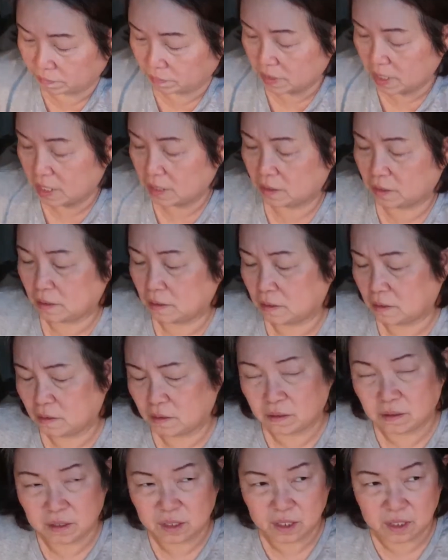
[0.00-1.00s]
it's
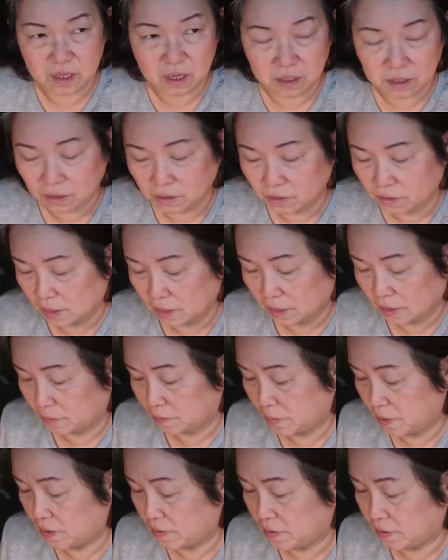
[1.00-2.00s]
not a good
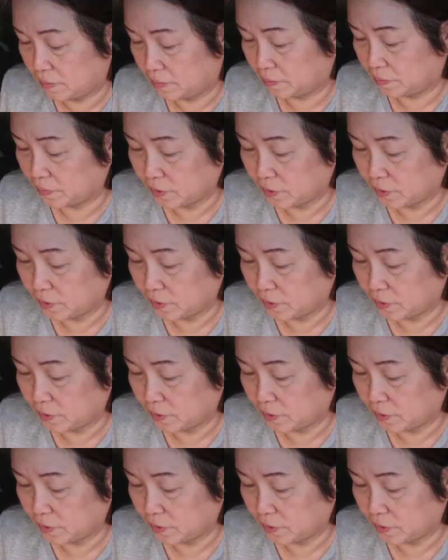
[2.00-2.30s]
experience.